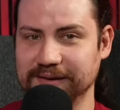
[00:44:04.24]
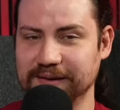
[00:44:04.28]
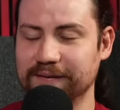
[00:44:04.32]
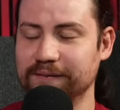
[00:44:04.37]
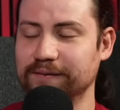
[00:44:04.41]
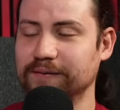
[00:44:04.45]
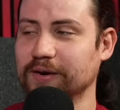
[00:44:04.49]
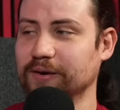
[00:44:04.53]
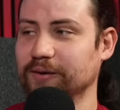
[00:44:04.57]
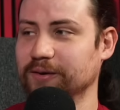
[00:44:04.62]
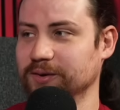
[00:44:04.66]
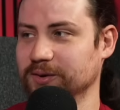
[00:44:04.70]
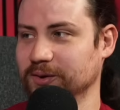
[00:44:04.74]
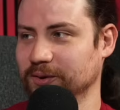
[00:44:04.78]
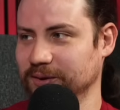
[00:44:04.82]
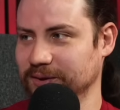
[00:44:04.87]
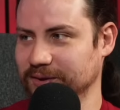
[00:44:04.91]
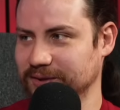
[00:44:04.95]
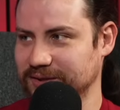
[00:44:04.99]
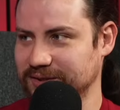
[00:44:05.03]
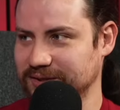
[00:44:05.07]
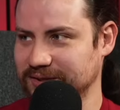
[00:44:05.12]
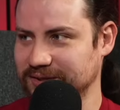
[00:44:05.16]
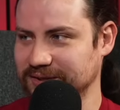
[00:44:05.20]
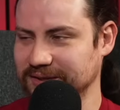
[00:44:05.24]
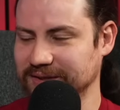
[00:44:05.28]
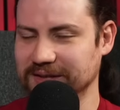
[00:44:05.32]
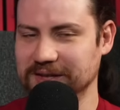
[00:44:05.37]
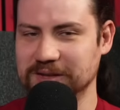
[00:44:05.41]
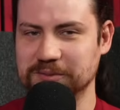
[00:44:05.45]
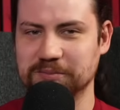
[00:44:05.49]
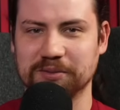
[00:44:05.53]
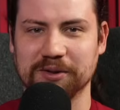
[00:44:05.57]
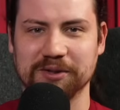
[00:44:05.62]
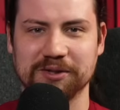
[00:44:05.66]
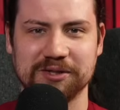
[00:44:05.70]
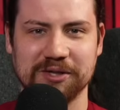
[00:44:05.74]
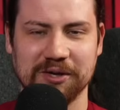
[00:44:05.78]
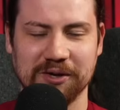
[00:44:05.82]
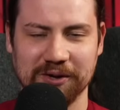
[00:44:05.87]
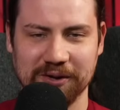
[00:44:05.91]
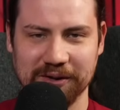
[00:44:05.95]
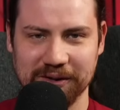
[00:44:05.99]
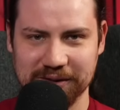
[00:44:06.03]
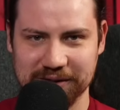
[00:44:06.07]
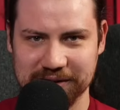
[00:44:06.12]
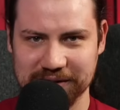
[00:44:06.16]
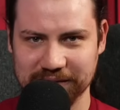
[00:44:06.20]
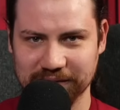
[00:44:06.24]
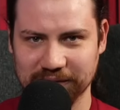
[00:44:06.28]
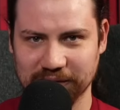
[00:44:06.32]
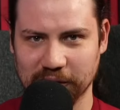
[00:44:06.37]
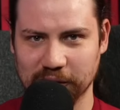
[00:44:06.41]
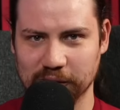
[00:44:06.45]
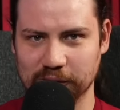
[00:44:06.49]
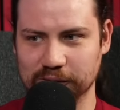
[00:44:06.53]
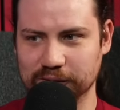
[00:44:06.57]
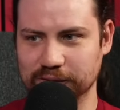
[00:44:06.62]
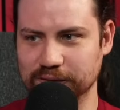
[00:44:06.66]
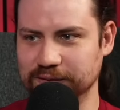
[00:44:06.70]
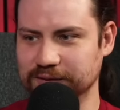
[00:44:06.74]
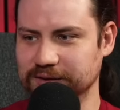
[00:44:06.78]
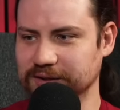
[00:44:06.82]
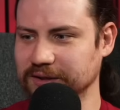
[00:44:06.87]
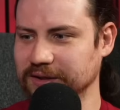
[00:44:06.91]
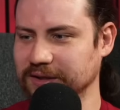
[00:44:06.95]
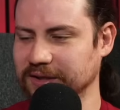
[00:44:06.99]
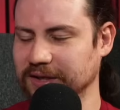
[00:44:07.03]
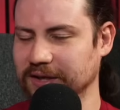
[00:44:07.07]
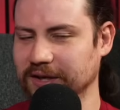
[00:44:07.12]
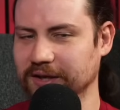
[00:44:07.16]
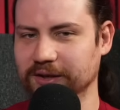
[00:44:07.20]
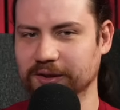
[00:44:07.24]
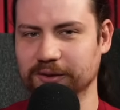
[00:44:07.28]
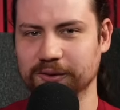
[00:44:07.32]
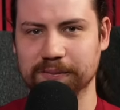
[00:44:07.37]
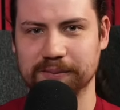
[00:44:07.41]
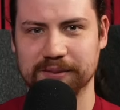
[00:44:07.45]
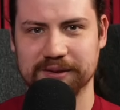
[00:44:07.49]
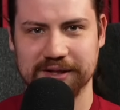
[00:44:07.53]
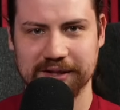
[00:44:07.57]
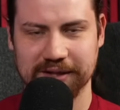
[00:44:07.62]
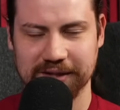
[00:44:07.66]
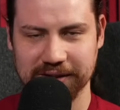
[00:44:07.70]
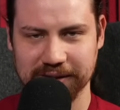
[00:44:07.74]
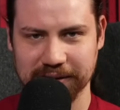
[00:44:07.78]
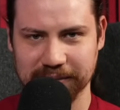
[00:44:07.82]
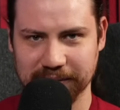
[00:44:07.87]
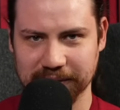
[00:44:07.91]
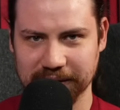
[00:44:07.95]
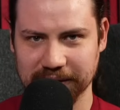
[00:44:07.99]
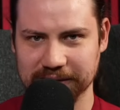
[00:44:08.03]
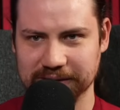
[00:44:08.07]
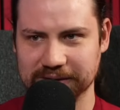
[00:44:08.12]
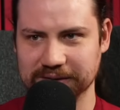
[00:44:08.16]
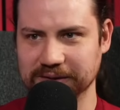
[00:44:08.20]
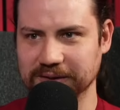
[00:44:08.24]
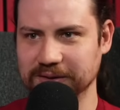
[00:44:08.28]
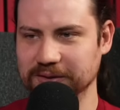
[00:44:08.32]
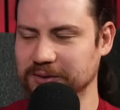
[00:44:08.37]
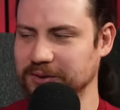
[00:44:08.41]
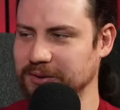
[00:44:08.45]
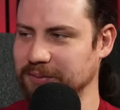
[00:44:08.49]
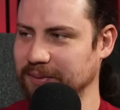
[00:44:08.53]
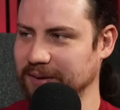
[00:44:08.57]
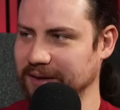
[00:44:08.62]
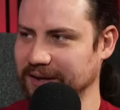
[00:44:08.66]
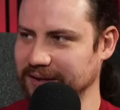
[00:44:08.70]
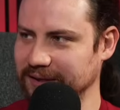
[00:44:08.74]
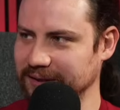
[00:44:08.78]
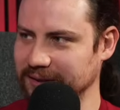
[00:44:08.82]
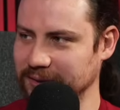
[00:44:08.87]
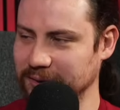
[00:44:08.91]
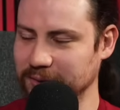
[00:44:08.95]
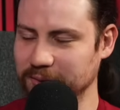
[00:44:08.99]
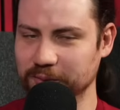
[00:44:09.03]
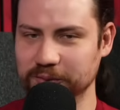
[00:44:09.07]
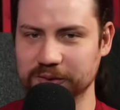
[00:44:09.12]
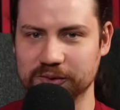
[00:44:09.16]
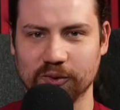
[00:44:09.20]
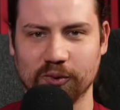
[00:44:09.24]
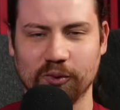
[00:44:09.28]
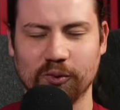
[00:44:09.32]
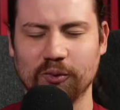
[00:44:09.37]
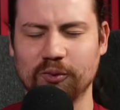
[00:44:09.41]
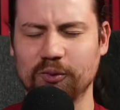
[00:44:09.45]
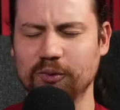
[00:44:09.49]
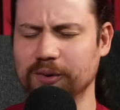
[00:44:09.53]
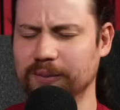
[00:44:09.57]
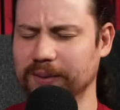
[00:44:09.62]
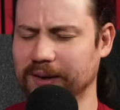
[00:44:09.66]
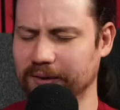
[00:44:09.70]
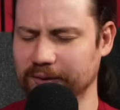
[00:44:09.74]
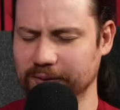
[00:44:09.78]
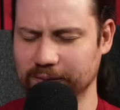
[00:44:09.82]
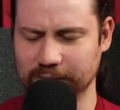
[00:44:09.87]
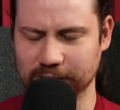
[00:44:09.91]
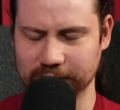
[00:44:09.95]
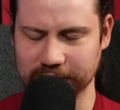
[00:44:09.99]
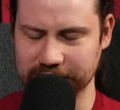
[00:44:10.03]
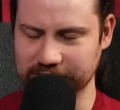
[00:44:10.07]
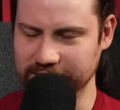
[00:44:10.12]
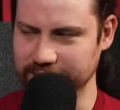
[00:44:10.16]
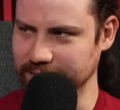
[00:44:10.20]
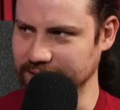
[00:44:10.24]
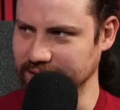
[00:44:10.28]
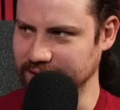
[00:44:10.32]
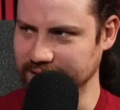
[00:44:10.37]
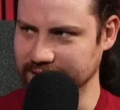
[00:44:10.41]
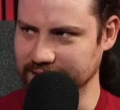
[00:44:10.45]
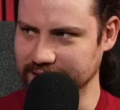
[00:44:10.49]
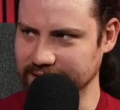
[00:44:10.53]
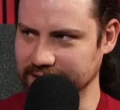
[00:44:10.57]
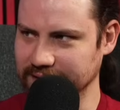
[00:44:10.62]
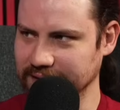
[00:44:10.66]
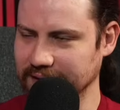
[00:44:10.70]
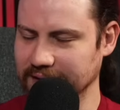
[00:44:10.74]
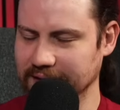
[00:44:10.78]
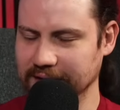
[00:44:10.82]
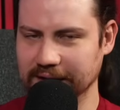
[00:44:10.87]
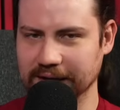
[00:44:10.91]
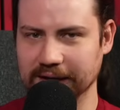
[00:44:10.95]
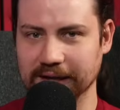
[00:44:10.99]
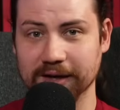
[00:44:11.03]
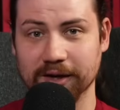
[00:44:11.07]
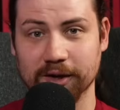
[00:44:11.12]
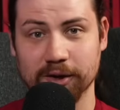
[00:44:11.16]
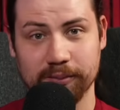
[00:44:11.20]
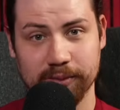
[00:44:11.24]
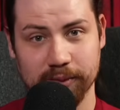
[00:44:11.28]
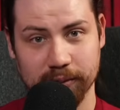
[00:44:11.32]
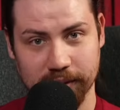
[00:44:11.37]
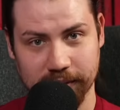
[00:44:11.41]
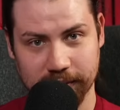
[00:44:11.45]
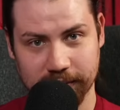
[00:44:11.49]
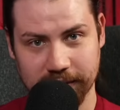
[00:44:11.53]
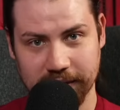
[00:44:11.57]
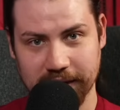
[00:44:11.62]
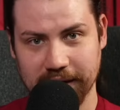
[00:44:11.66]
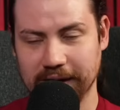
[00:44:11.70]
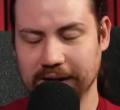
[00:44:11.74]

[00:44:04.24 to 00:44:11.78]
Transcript: Very nice. There's blood tithes involved. I know a particular person I used to play who was all about the Khorne Daemonkin, and I hope you're well.